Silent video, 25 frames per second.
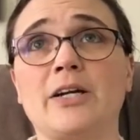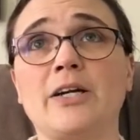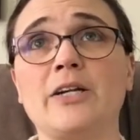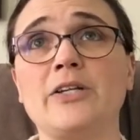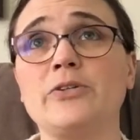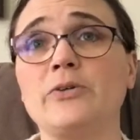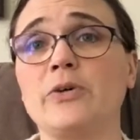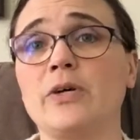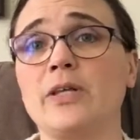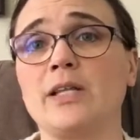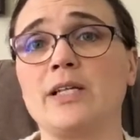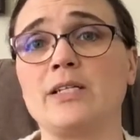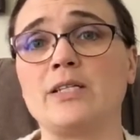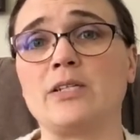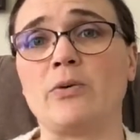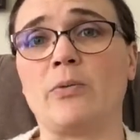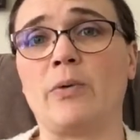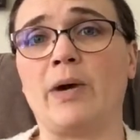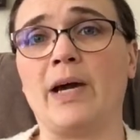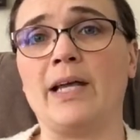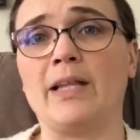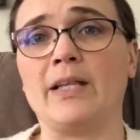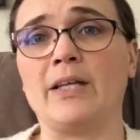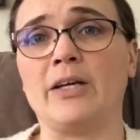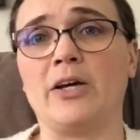doing this a
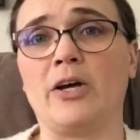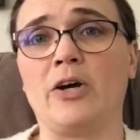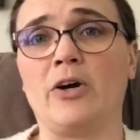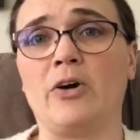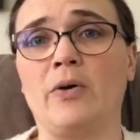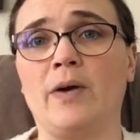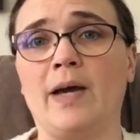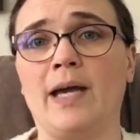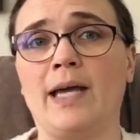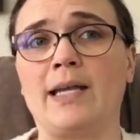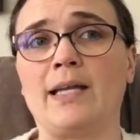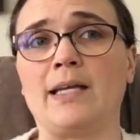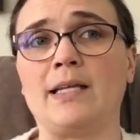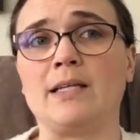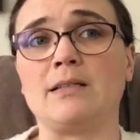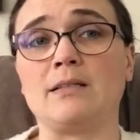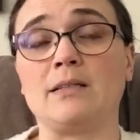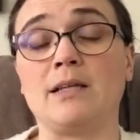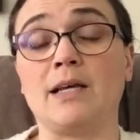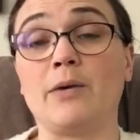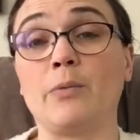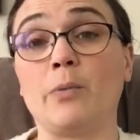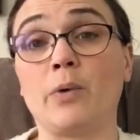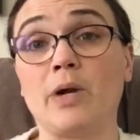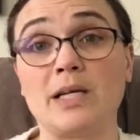while ago, and
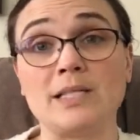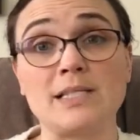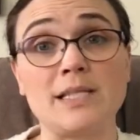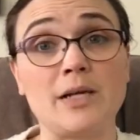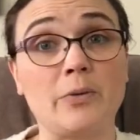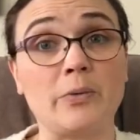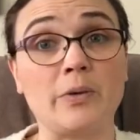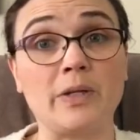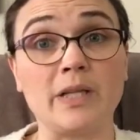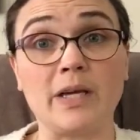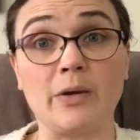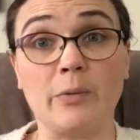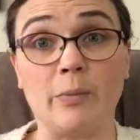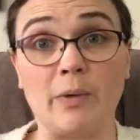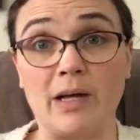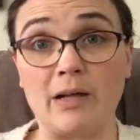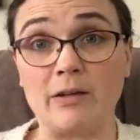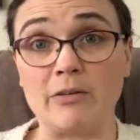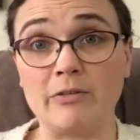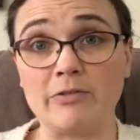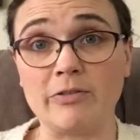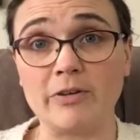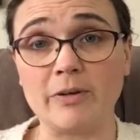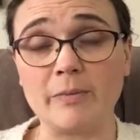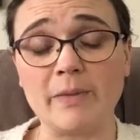it works out really
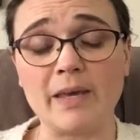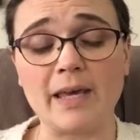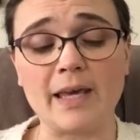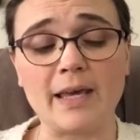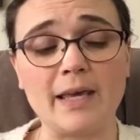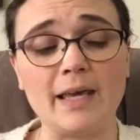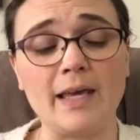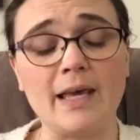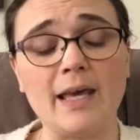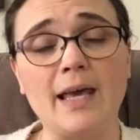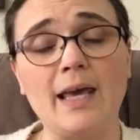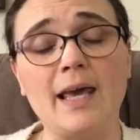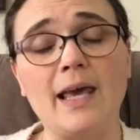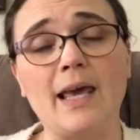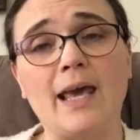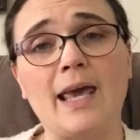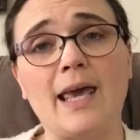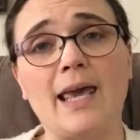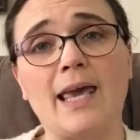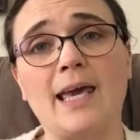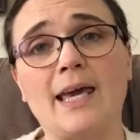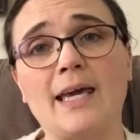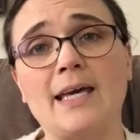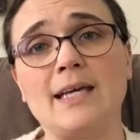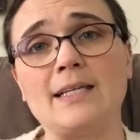well for me,
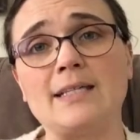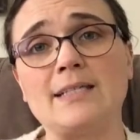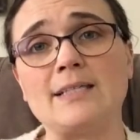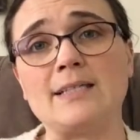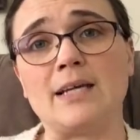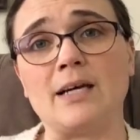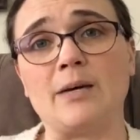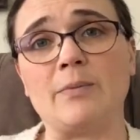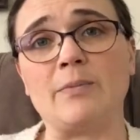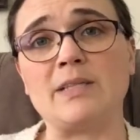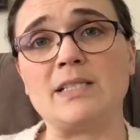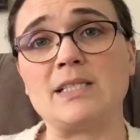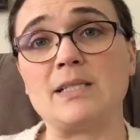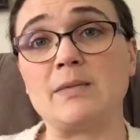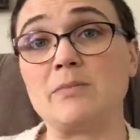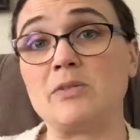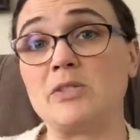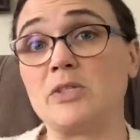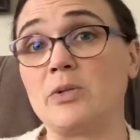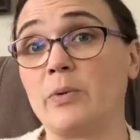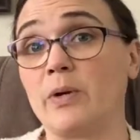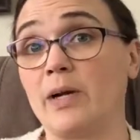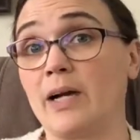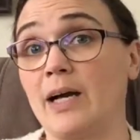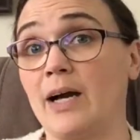and it seems
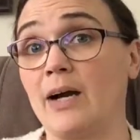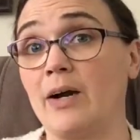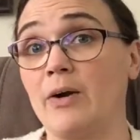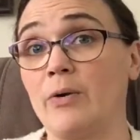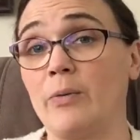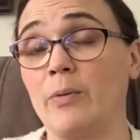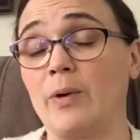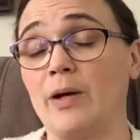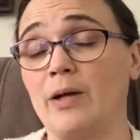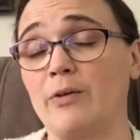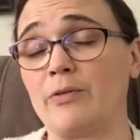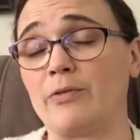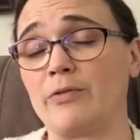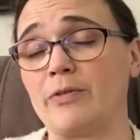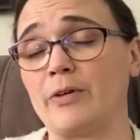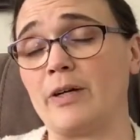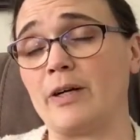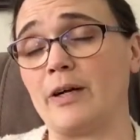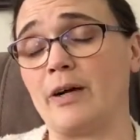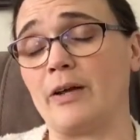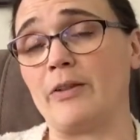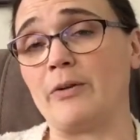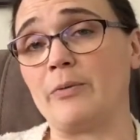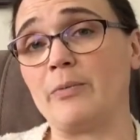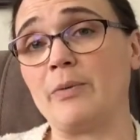to work out well
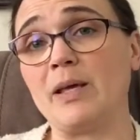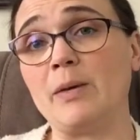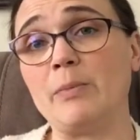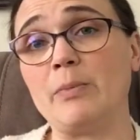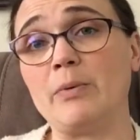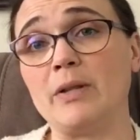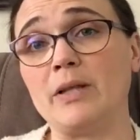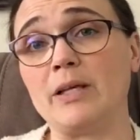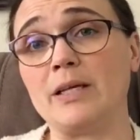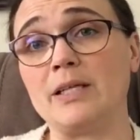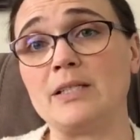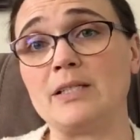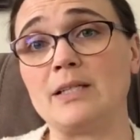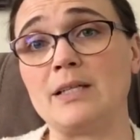for other people,